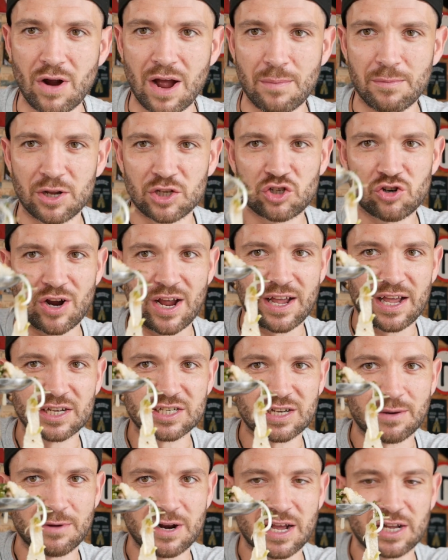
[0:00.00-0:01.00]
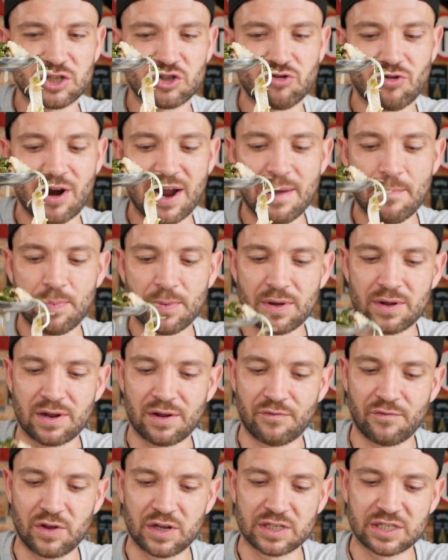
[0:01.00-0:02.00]
right, I'm gonna try and get some of that tripe. I
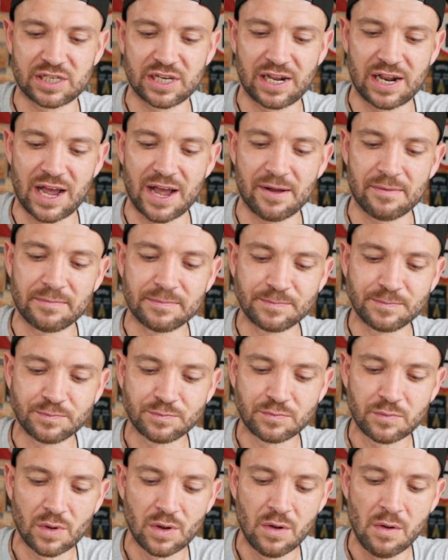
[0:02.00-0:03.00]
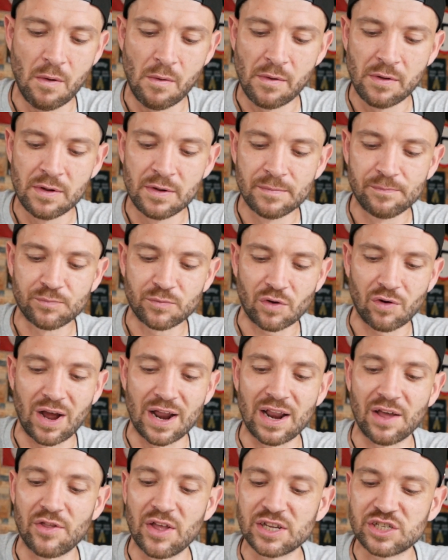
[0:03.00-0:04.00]
don't know if you can see that. All
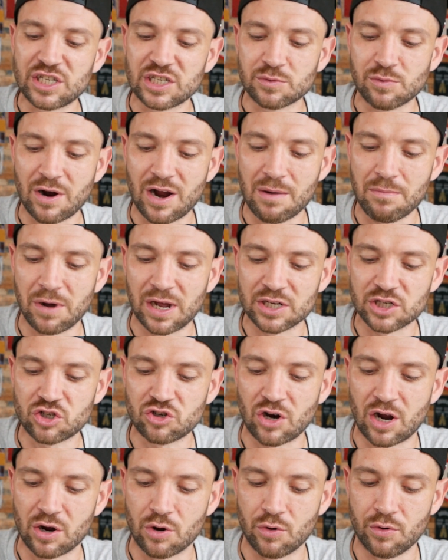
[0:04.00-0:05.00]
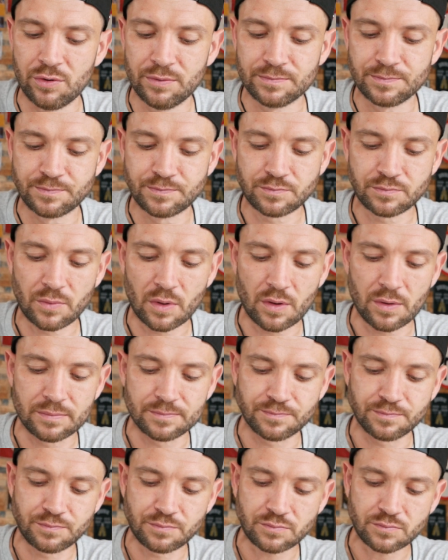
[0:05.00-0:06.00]
right, now this is where I might struggle.
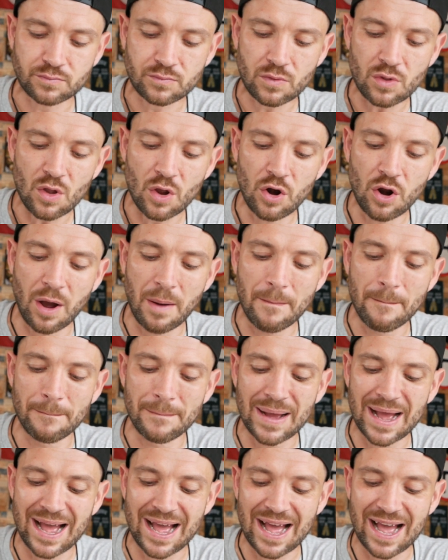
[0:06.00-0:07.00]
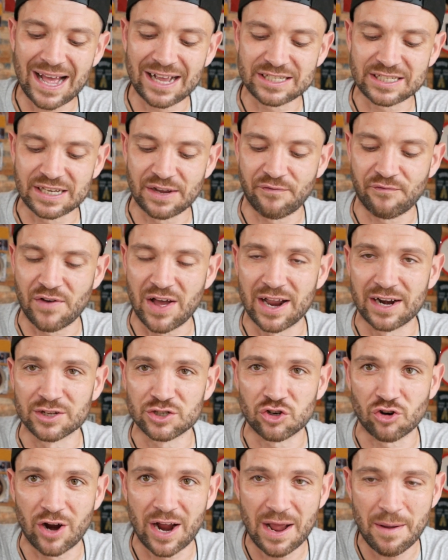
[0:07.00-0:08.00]
Not a massive fan of
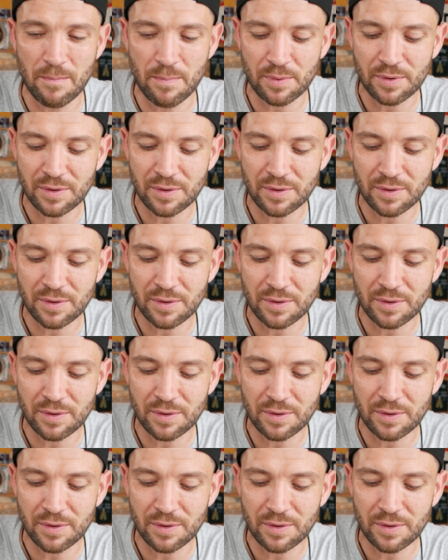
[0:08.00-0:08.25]
tripe.